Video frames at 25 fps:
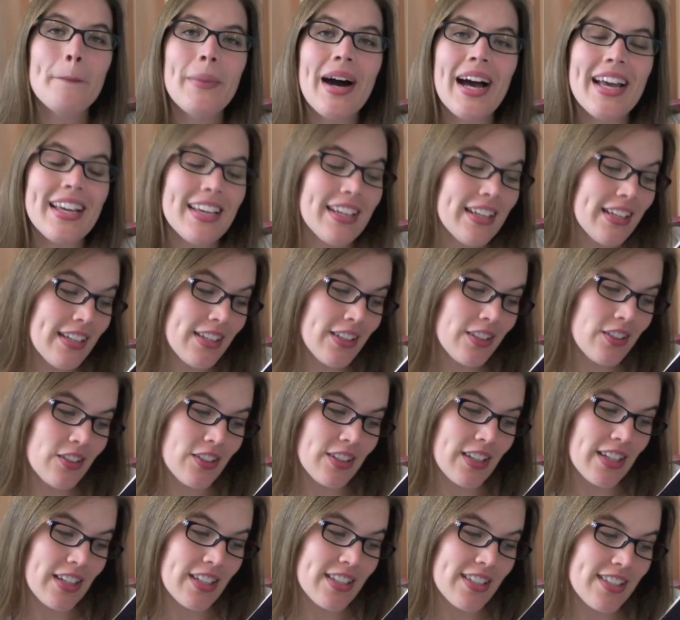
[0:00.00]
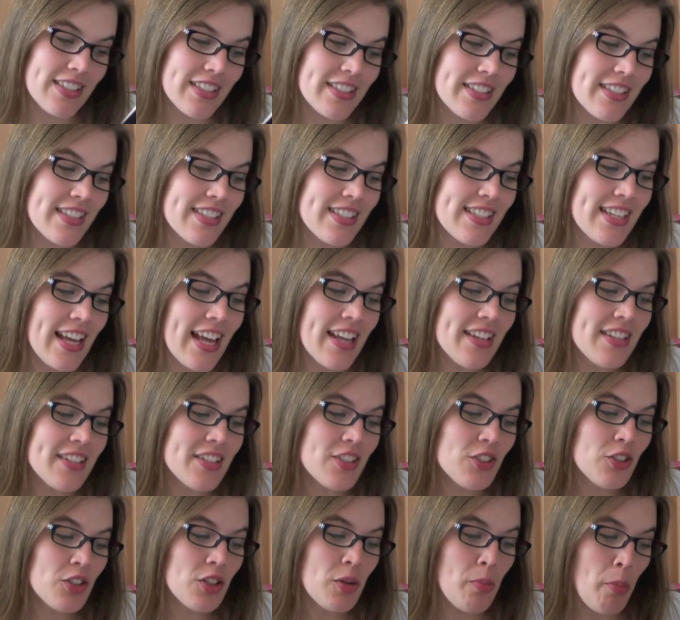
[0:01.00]
my inner goddess is
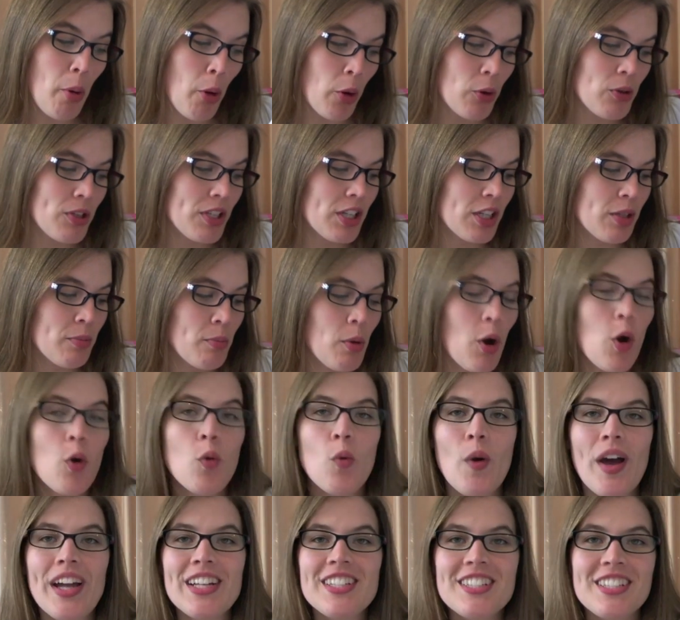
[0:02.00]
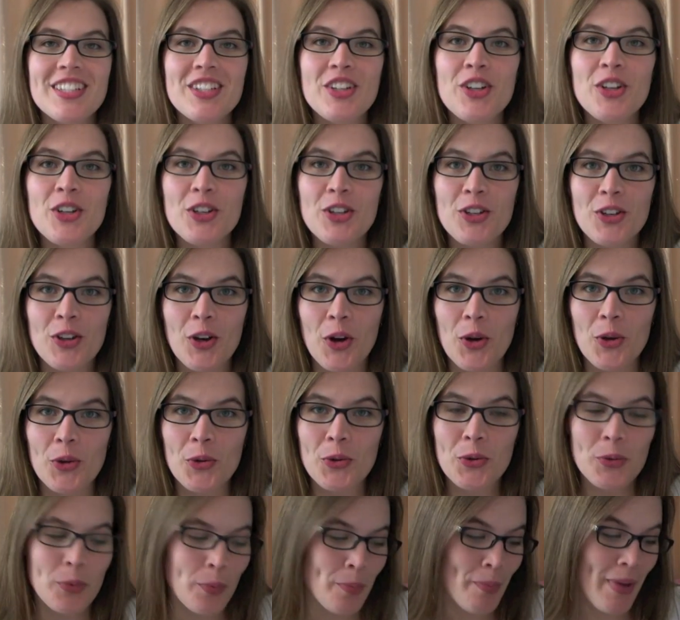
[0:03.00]
standing on the podium awaiting her
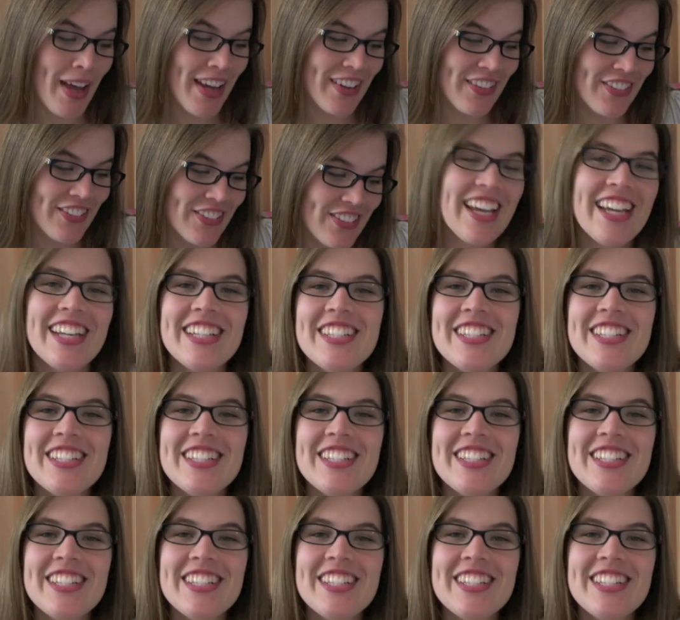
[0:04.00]
gold medal.